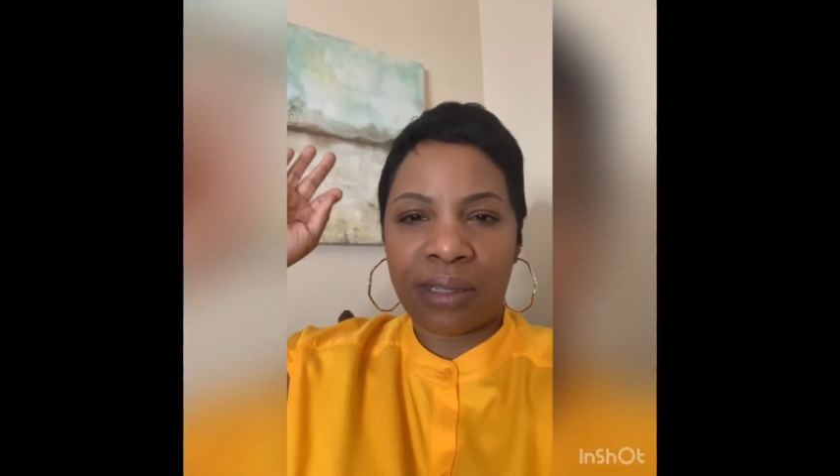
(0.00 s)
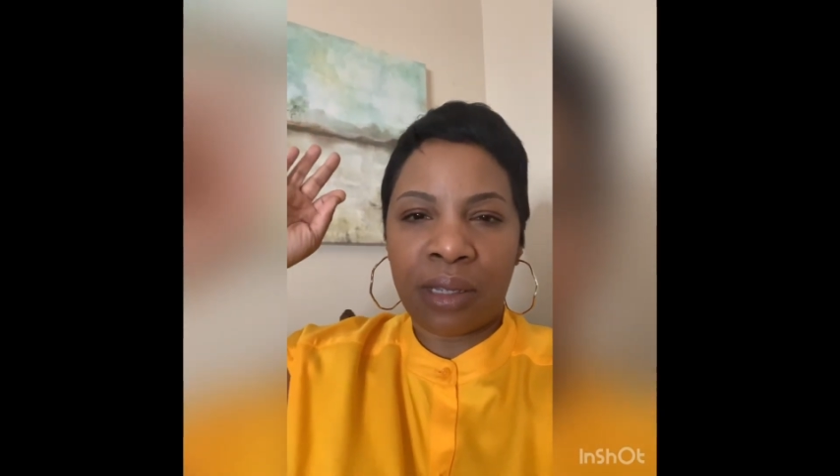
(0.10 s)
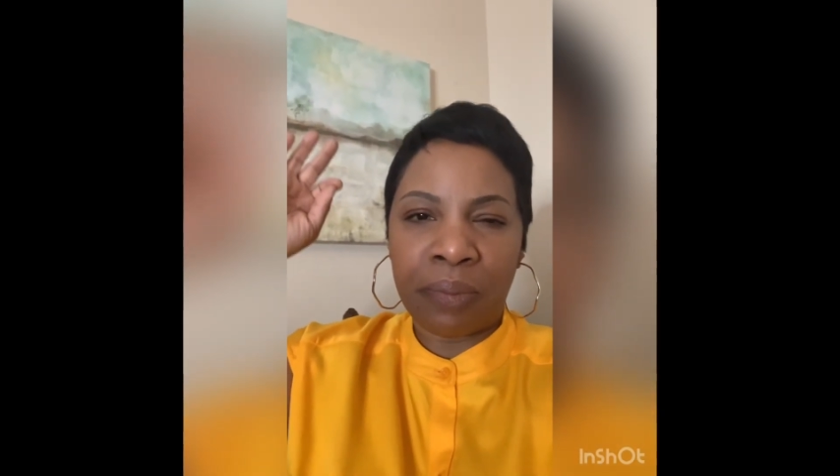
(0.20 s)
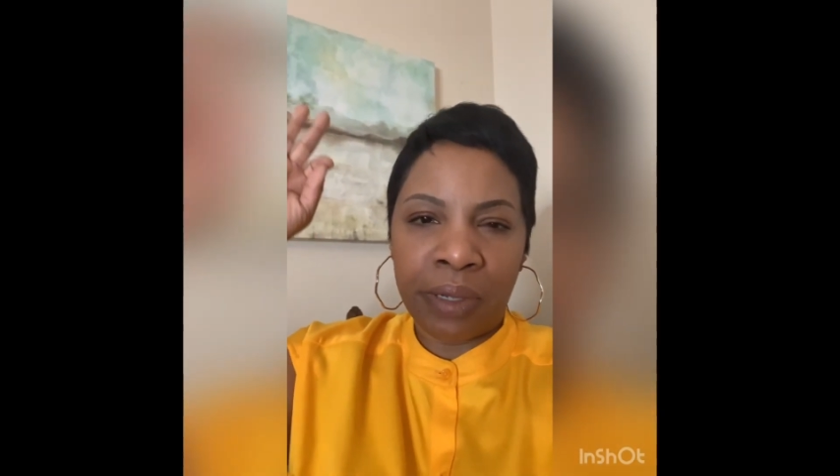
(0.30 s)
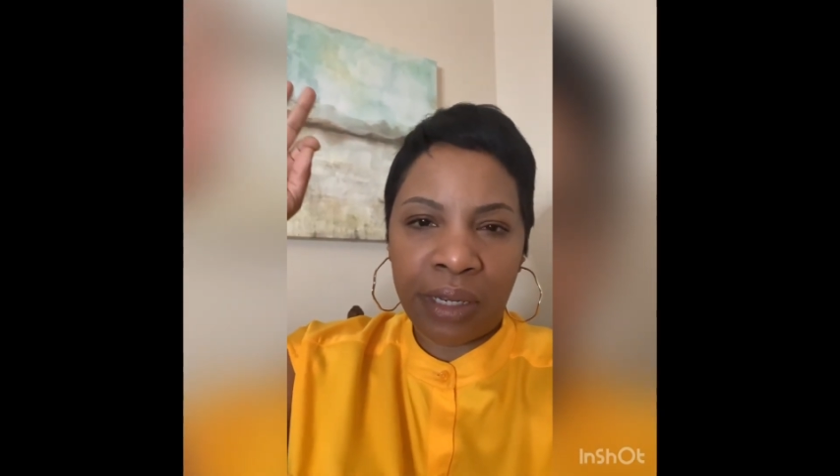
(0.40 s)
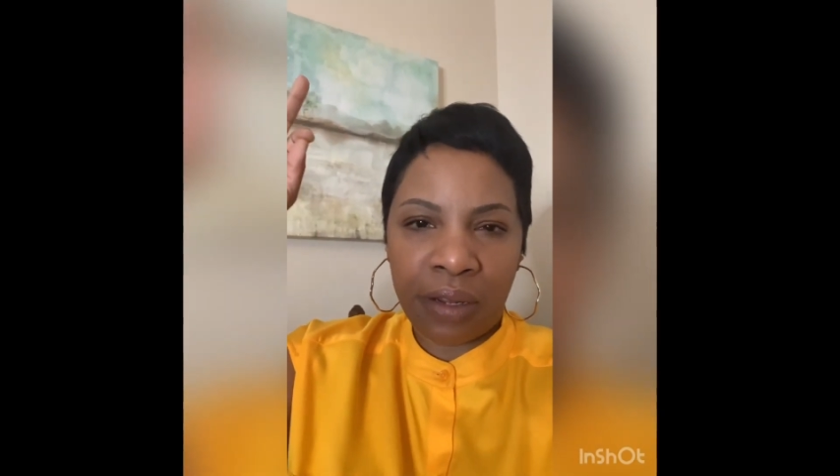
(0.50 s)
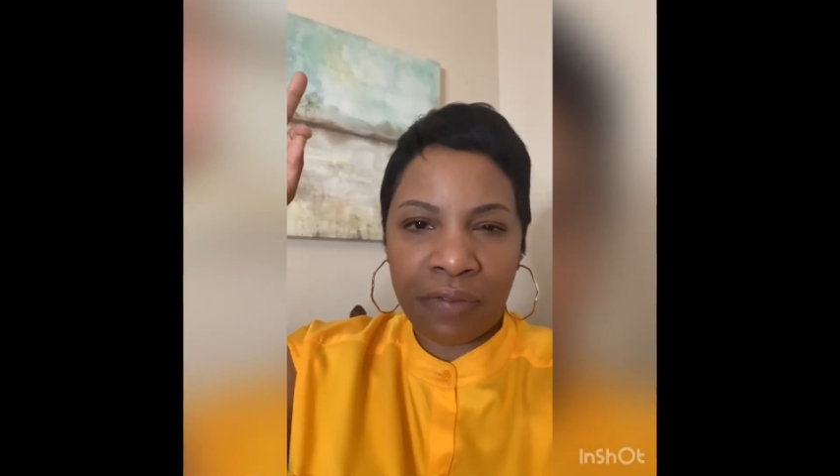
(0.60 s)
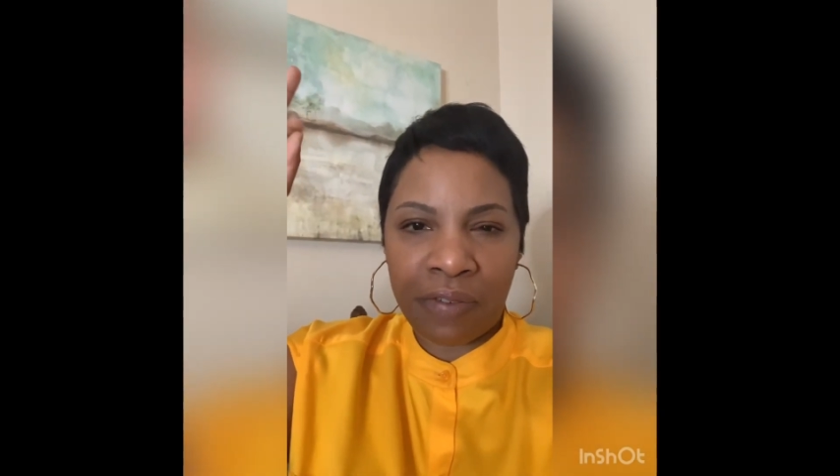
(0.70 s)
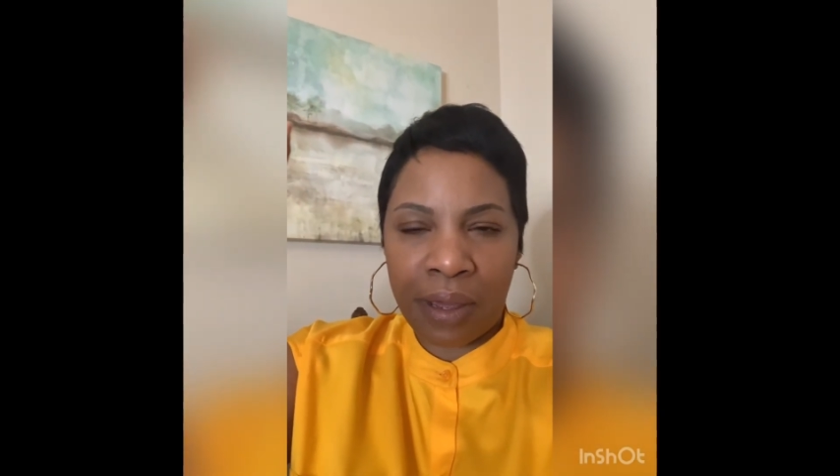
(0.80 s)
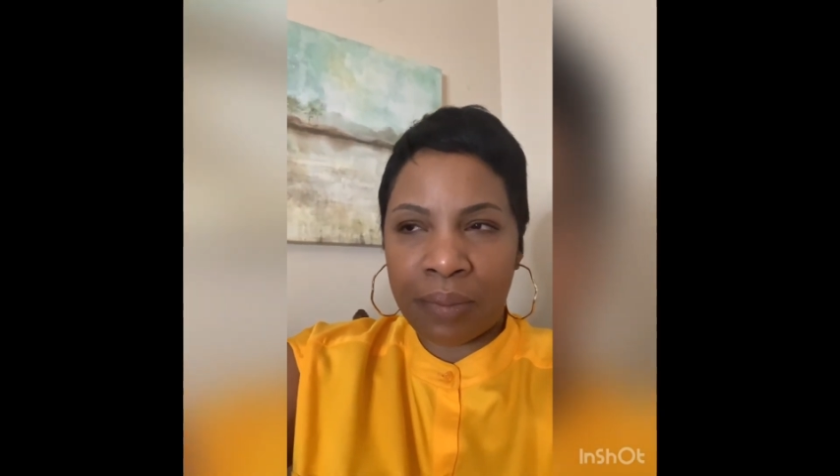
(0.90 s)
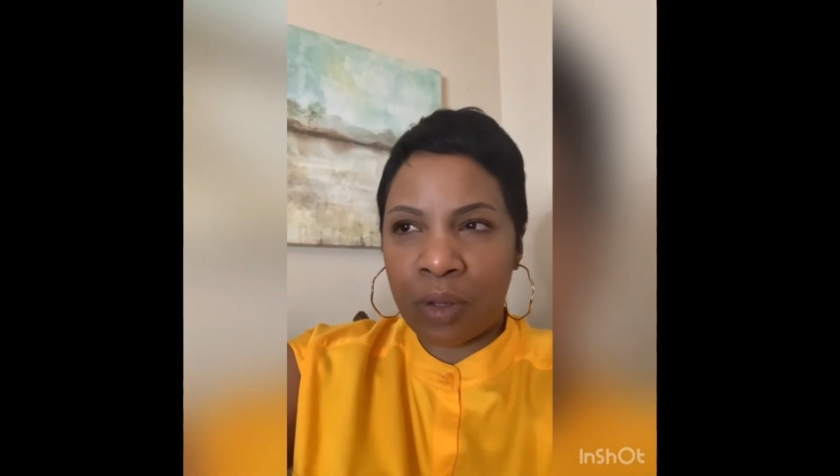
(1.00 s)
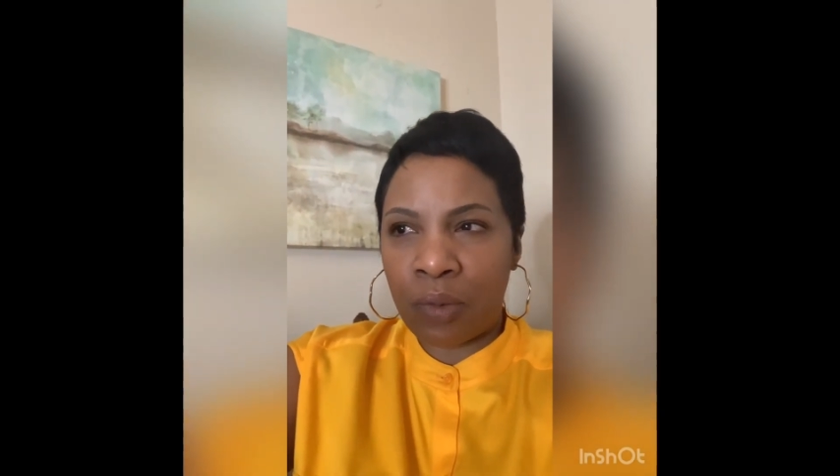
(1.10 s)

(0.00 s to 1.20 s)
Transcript: the blended family.